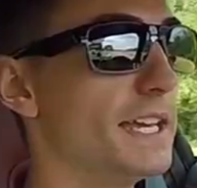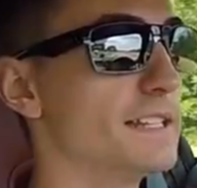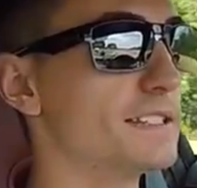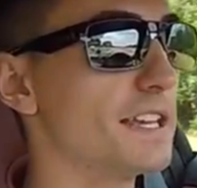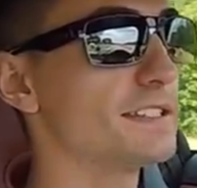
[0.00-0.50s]
It
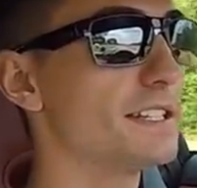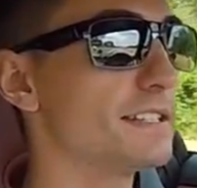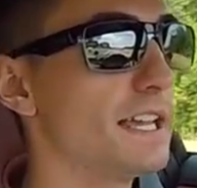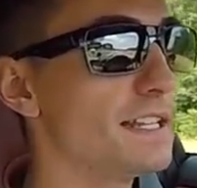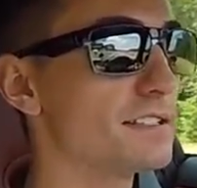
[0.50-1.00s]
says it is
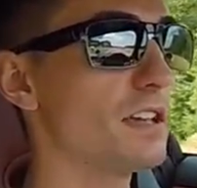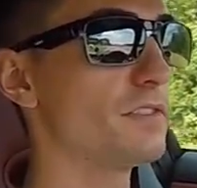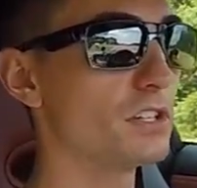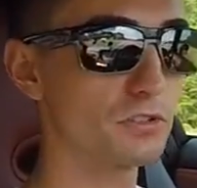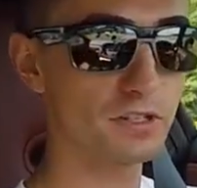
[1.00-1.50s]

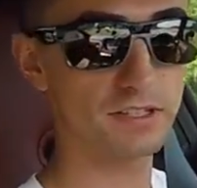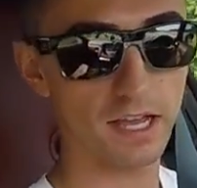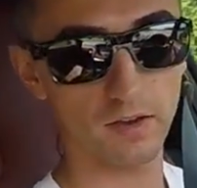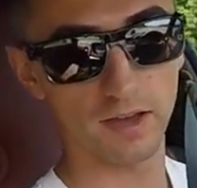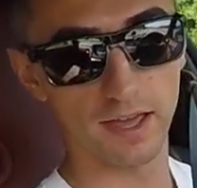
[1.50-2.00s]
87 degrees
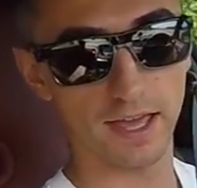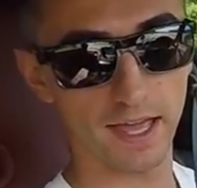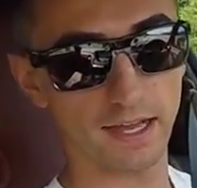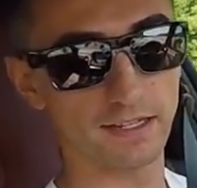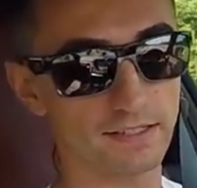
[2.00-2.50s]
out,
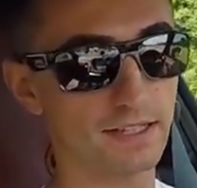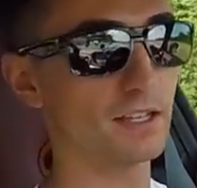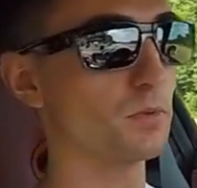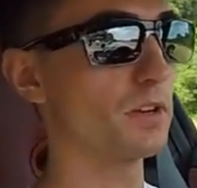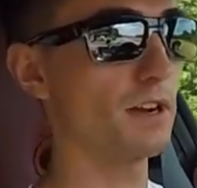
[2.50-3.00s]
and it
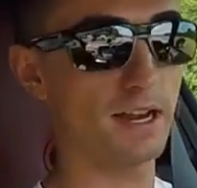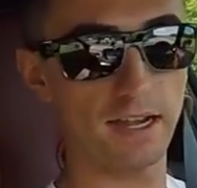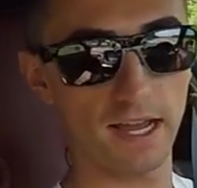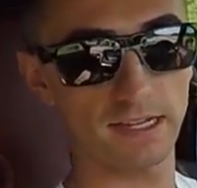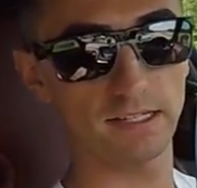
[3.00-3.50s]
says we are at
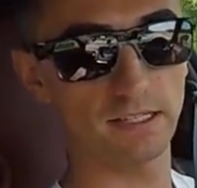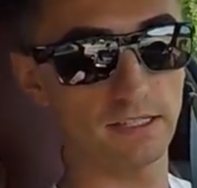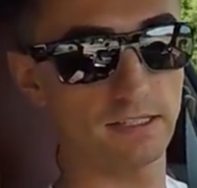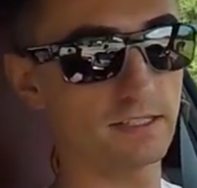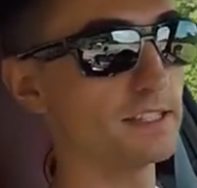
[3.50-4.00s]

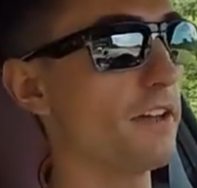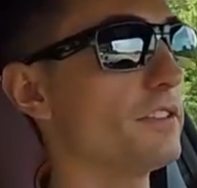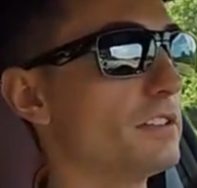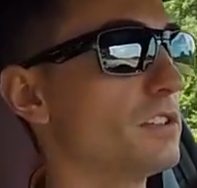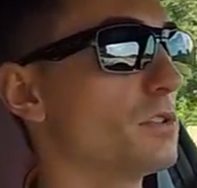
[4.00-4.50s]

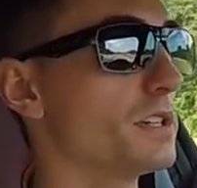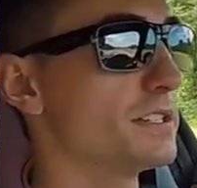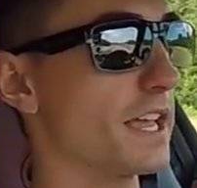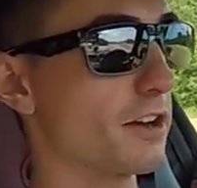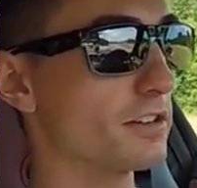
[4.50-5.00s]
97
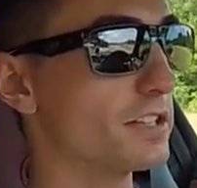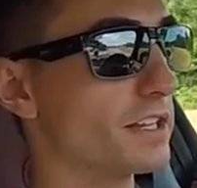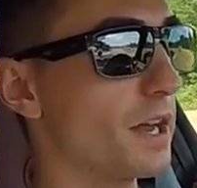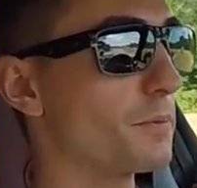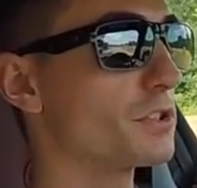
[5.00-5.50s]
degrees air intake
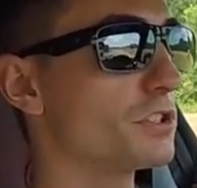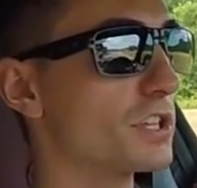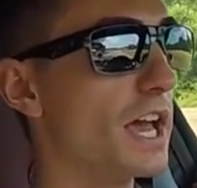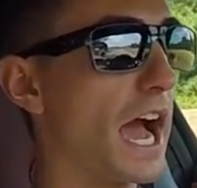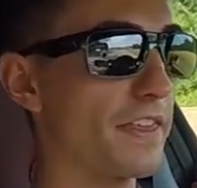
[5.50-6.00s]
temperatures.
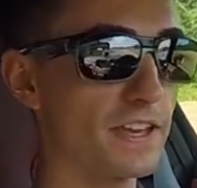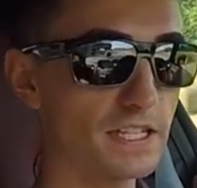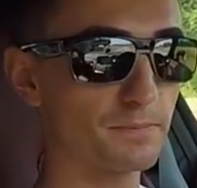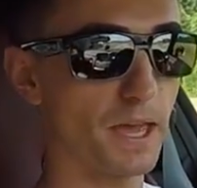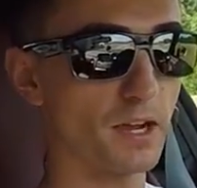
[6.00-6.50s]
I think
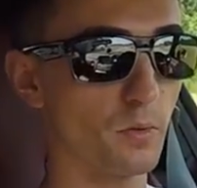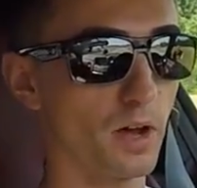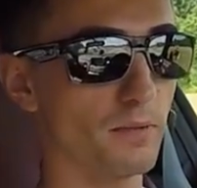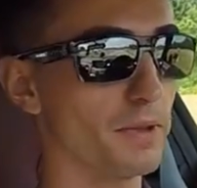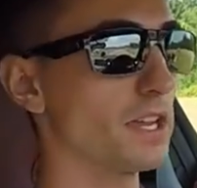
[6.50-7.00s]
it's bank
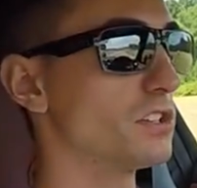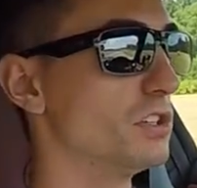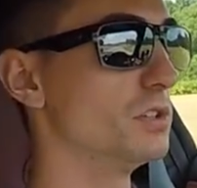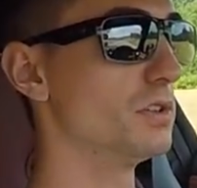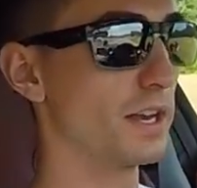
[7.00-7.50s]
1 and bank 2,
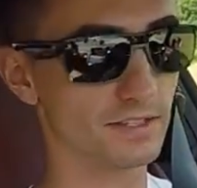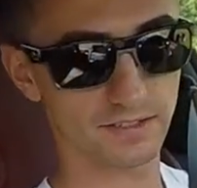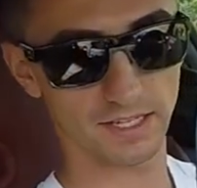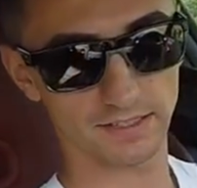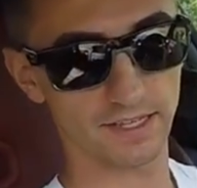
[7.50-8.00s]
and it
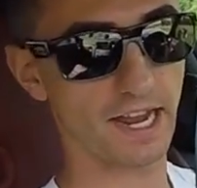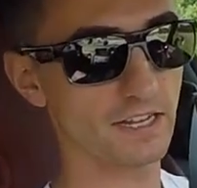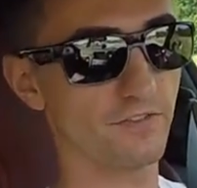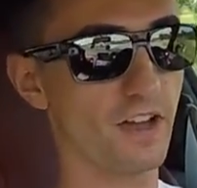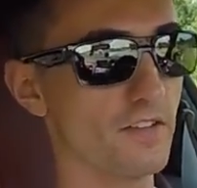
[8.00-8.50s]
says
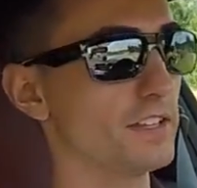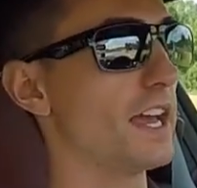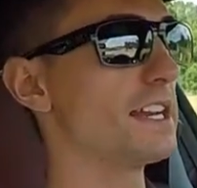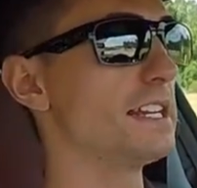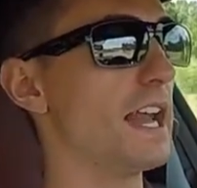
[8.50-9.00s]
95 and
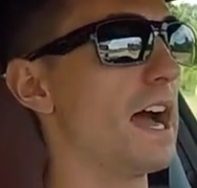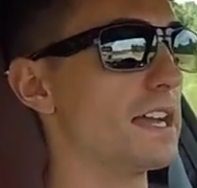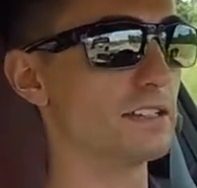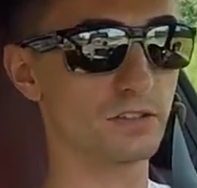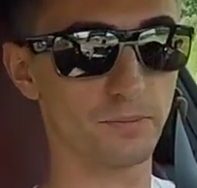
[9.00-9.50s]

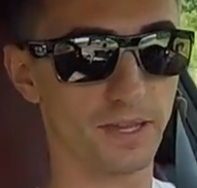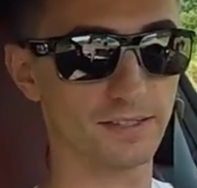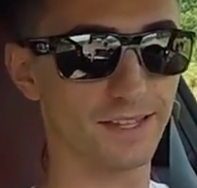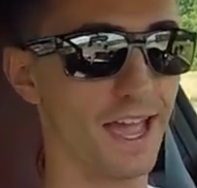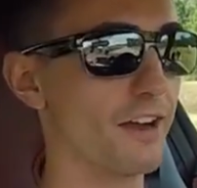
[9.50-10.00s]
99, so I'm
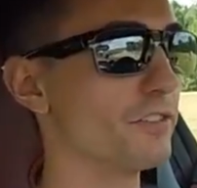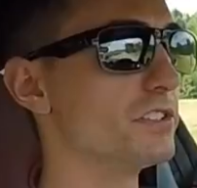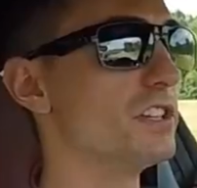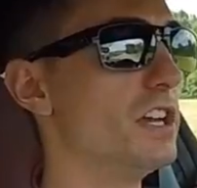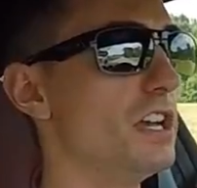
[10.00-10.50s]
guessing the average.